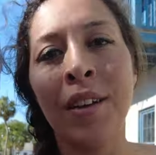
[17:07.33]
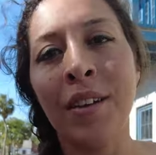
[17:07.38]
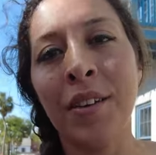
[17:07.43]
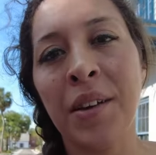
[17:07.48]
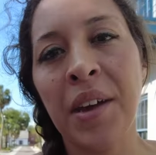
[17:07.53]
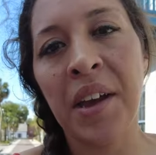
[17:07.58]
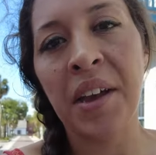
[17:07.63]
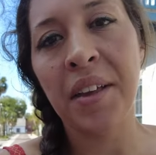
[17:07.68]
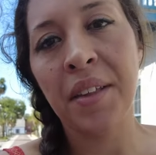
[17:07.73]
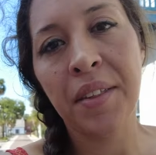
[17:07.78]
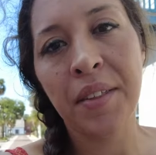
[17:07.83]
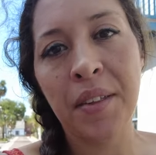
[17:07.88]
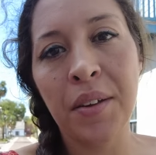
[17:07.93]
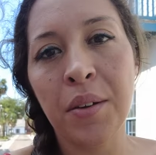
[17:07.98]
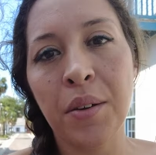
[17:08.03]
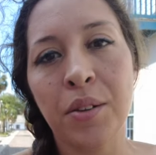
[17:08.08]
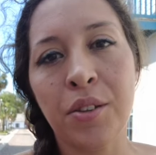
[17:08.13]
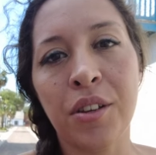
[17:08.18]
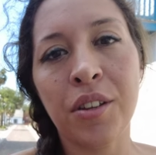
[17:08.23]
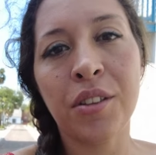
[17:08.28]
Okay,
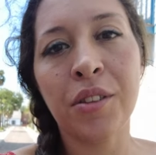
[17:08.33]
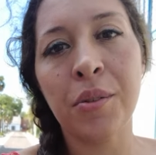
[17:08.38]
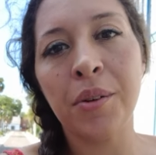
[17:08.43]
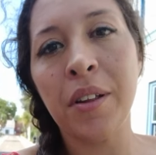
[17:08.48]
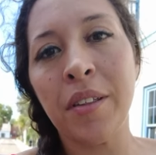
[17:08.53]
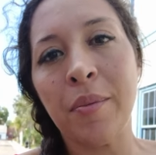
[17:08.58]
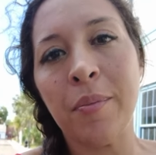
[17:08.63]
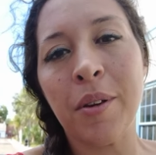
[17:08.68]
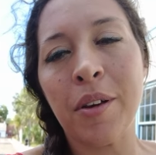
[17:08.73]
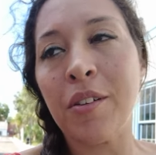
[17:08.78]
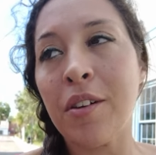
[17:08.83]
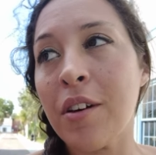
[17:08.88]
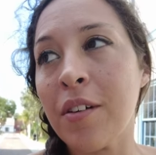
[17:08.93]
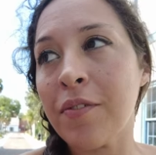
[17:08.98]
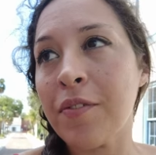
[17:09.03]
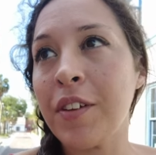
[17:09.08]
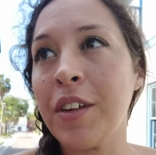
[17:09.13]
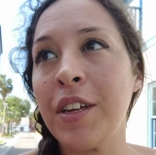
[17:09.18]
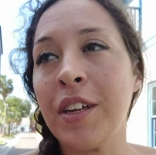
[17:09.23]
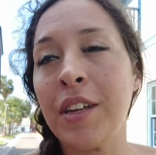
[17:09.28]
so took the rest of my
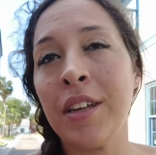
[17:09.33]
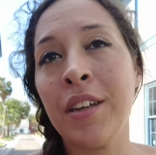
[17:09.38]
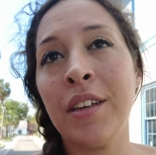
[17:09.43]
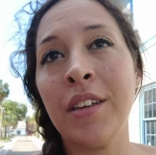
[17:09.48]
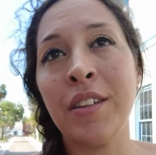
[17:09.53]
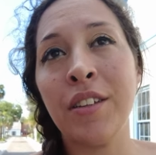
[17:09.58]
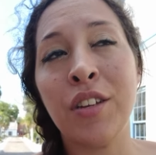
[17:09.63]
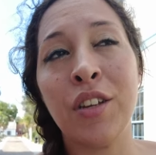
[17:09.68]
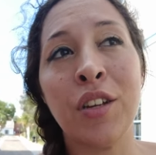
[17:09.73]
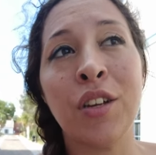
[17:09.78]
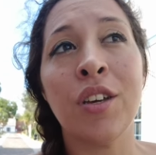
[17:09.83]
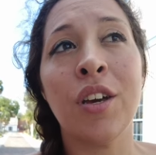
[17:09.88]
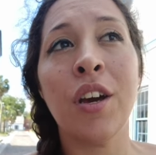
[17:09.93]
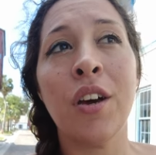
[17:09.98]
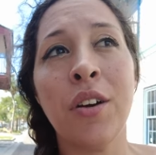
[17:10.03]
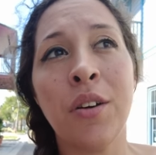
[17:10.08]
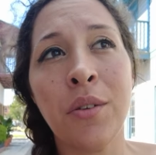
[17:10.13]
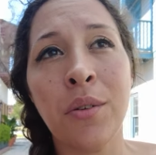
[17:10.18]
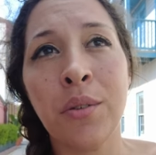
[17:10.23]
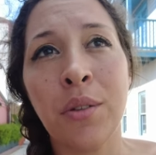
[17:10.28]
coffee to
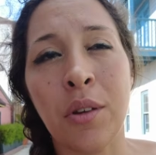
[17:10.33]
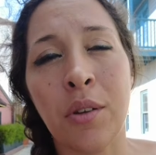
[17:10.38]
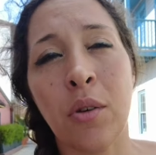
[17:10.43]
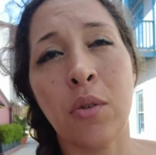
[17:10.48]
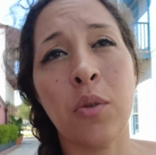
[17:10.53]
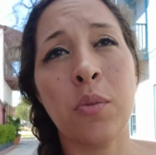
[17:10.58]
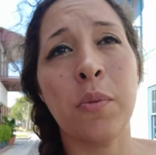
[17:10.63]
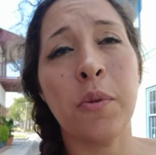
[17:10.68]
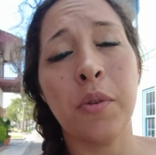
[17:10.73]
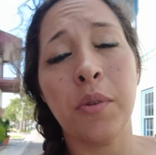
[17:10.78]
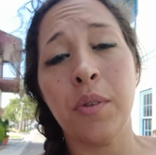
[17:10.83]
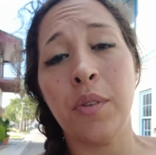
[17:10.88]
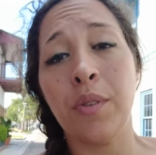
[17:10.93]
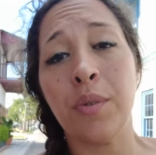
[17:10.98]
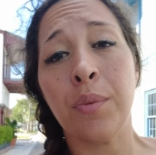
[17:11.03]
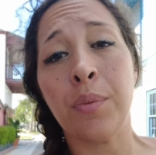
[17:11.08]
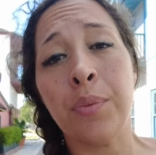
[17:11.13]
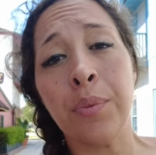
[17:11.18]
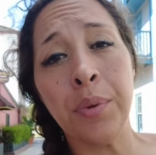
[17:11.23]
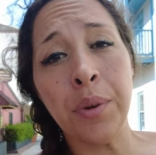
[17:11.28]
go. The cold brew is
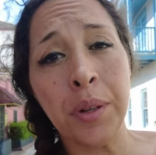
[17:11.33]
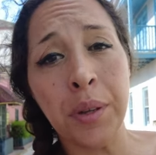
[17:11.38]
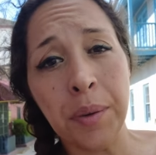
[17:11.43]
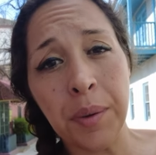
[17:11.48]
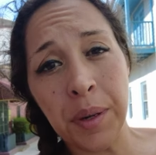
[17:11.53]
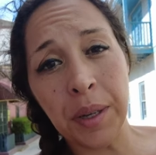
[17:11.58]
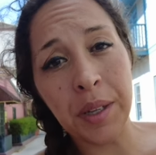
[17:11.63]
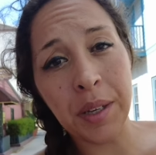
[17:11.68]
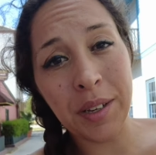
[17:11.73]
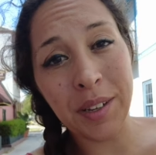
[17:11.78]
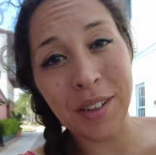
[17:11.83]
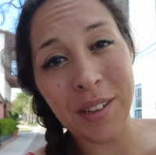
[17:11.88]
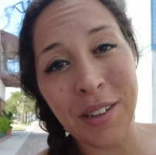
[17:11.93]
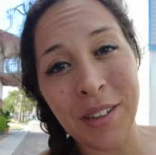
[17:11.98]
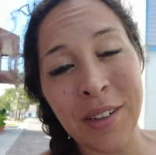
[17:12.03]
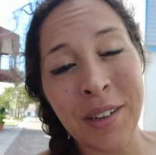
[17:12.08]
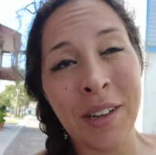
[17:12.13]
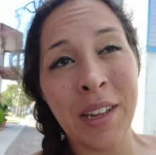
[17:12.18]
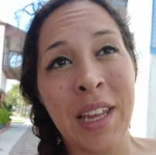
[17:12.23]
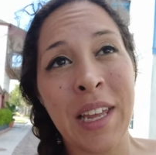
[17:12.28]
really, really
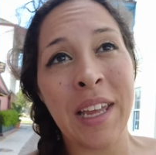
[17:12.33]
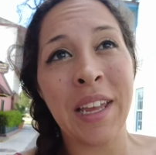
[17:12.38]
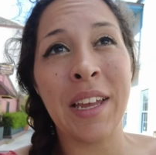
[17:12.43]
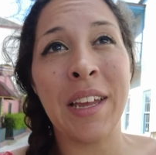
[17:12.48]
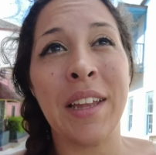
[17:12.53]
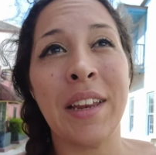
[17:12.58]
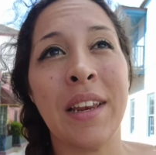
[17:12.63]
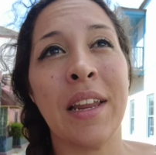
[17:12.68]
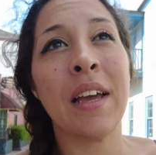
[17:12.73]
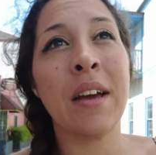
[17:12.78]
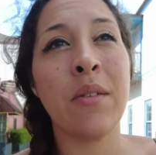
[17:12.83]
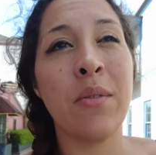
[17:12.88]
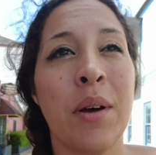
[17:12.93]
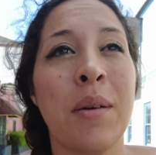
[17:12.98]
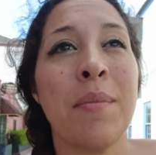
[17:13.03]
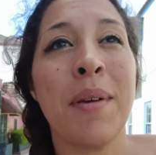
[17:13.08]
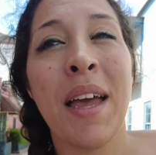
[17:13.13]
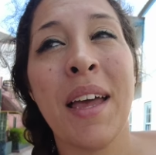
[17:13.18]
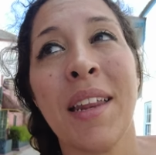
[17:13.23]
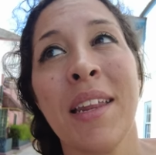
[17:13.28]
good. And now
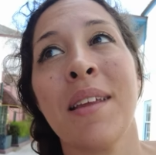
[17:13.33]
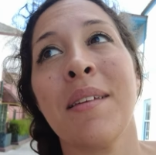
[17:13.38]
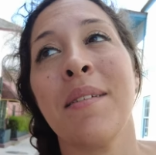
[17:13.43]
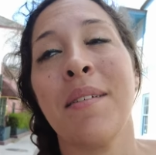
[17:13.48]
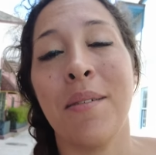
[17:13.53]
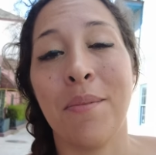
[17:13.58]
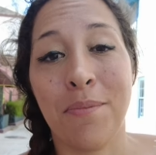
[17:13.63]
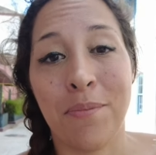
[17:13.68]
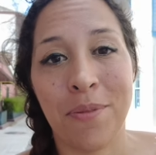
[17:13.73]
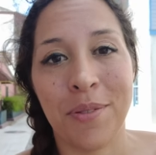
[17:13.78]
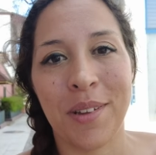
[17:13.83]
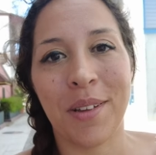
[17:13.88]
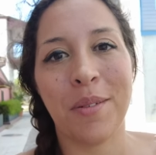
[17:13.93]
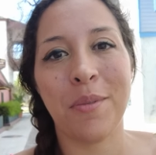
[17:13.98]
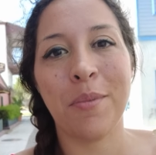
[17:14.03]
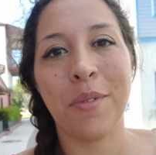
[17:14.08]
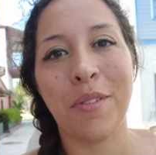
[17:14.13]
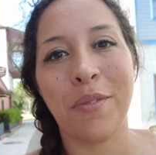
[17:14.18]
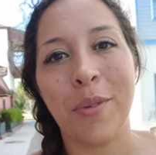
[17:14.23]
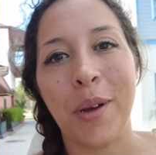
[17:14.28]
I'm heading,
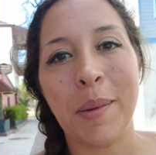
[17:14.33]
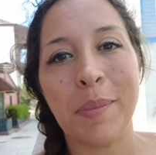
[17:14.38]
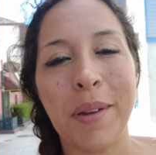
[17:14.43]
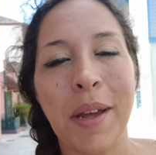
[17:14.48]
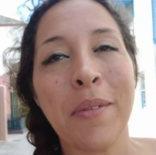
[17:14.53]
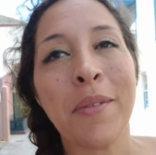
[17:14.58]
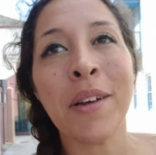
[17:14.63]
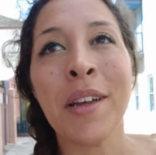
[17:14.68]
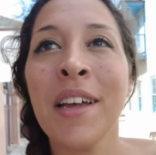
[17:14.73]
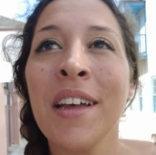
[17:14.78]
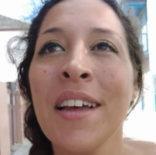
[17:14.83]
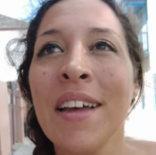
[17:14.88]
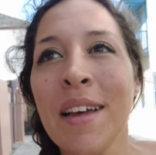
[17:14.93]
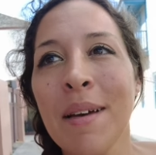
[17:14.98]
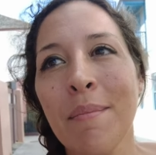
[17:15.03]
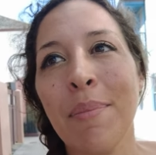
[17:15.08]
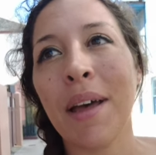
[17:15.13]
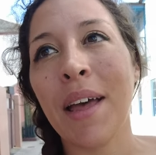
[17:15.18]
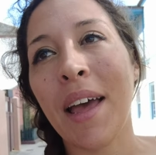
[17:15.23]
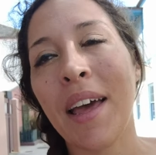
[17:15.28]
almost wiped out,
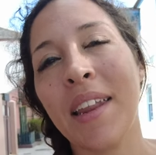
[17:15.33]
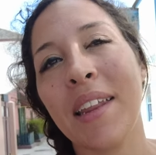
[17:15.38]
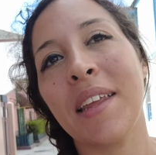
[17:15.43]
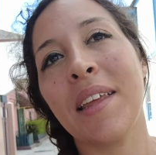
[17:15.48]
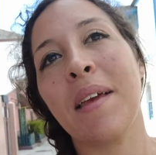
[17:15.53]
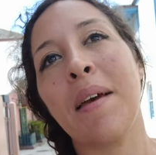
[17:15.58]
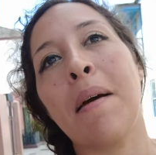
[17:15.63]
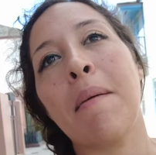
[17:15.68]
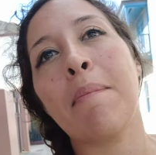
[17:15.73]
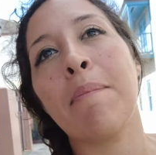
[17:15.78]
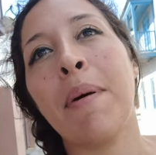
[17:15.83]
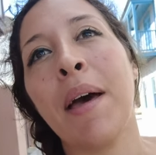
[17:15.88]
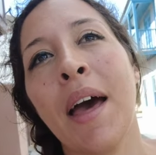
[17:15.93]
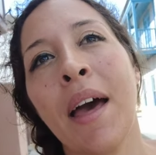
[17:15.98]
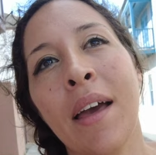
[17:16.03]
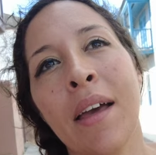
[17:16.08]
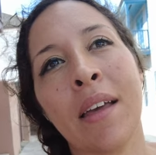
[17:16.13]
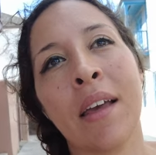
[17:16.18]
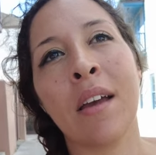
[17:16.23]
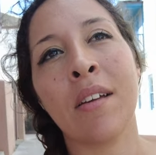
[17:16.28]
but heading
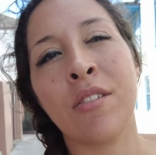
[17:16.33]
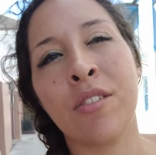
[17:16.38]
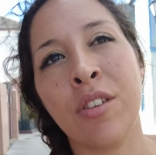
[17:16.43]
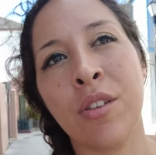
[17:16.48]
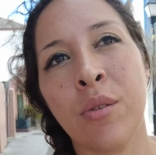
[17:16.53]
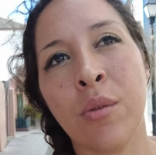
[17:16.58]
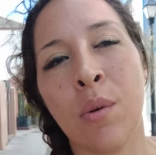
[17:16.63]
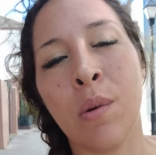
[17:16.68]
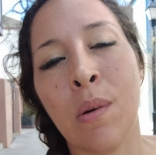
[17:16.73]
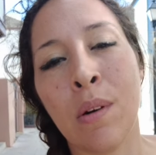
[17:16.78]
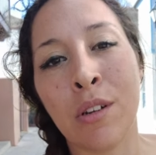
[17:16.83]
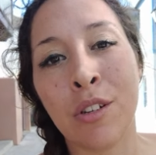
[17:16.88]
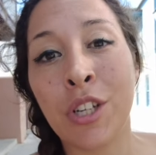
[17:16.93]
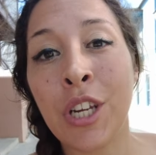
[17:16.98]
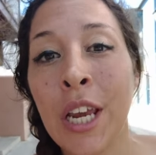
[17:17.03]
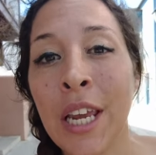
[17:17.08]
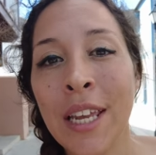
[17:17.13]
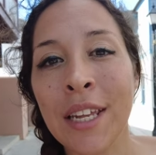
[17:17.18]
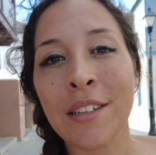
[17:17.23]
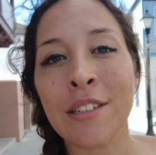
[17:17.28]
back to
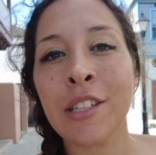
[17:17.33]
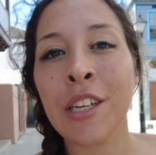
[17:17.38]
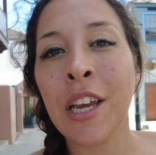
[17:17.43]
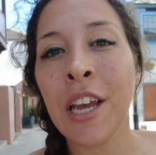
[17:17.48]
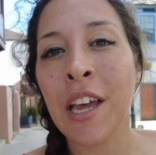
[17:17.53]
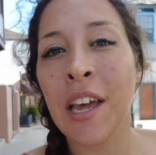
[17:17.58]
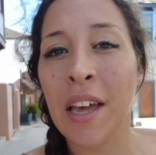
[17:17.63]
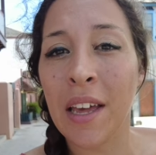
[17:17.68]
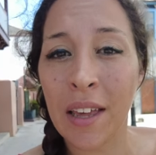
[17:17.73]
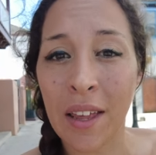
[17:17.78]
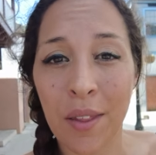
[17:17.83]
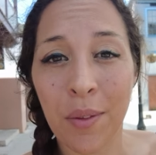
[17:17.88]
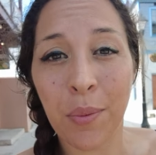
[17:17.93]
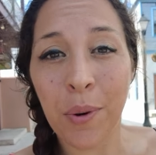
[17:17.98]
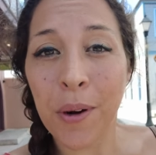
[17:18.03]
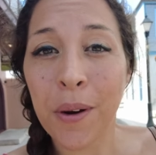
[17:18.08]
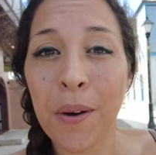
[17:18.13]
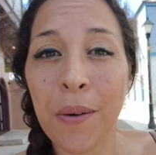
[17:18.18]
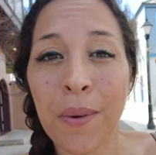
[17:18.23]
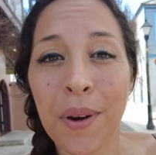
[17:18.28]
change because
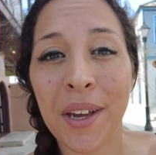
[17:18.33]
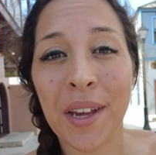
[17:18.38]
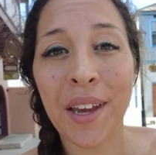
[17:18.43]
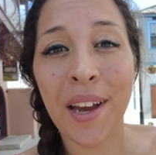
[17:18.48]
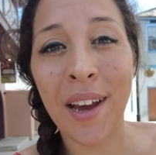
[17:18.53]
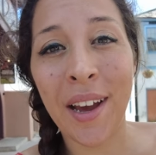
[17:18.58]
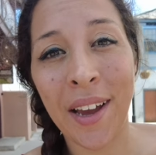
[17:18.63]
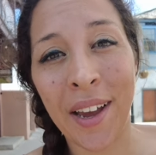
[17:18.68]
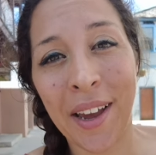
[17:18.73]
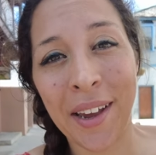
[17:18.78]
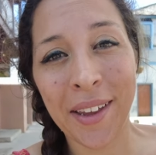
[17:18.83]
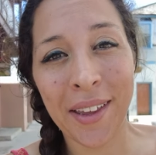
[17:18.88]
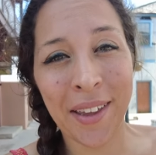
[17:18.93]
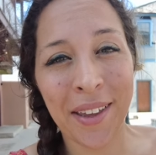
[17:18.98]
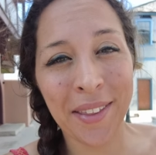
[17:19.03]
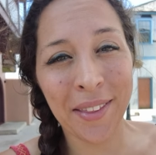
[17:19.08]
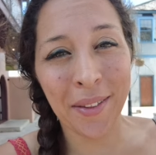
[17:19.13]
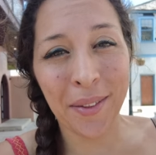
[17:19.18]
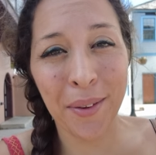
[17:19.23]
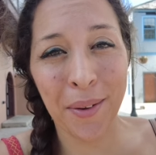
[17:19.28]
we're going
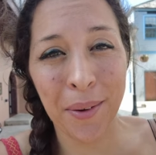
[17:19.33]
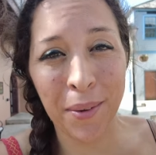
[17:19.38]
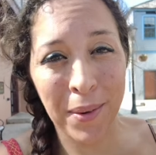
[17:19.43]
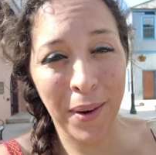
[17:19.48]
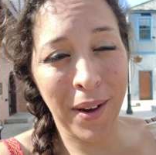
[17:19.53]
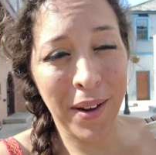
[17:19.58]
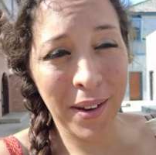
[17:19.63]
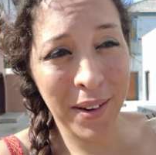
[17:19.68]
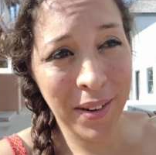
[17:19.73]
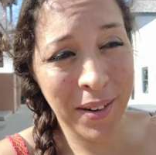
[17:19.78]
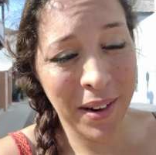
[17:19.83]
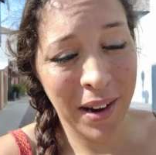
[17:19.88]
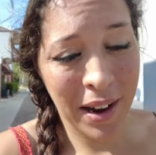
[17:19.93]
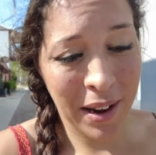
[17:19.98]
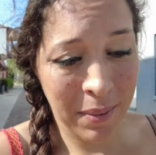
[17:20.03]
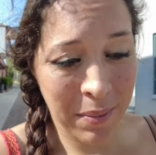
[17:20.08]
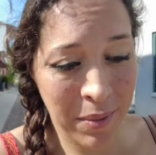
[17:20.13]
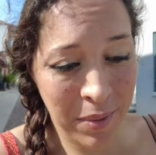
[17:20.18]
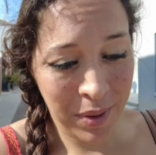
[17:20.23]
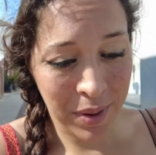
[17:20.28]
kayaking the salt run.
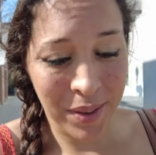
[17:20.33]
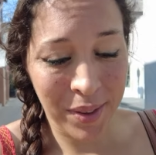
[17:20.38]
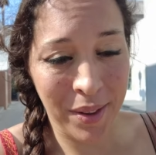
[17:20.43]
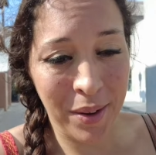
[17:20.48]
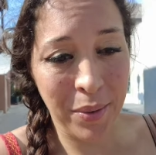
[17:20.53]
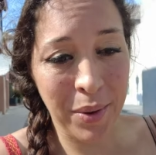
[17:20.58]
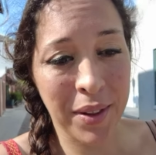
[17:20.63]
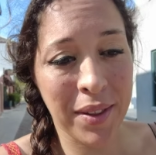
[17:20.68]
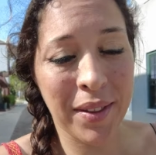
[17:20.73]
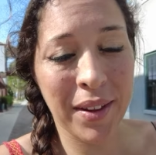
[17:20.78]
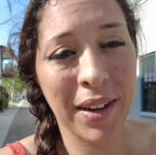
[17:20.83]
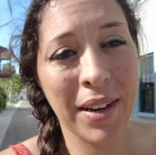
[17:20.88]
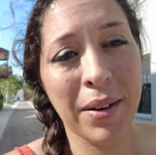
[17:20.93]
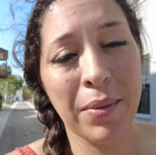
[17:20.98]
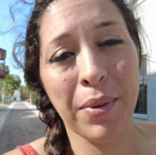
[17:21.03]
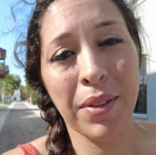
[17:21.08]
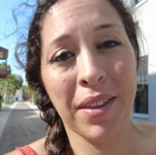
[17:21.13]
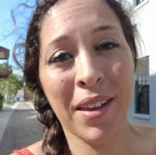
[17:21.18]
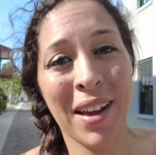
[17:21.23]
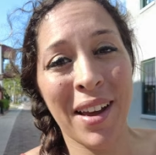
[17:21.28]
I'm so excited
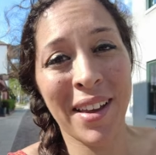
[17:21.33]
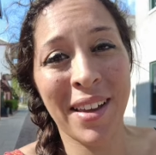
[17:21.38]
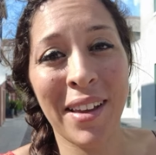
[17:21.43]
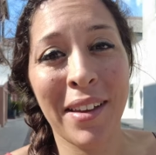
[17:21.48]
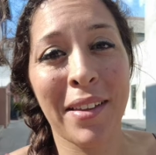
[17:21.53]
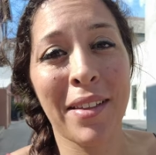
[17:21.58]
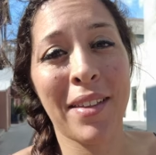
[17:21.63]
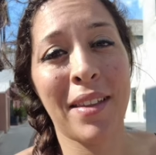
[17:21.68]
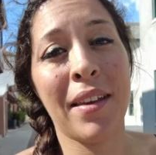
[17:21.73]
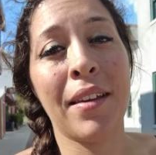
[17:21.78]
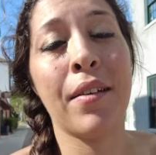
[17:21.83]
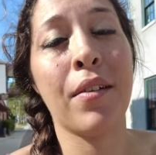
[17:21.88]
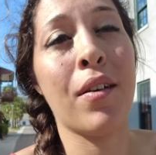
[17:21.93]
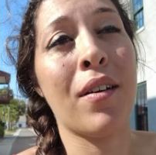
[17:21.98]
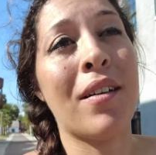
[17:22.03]
with Kayak St.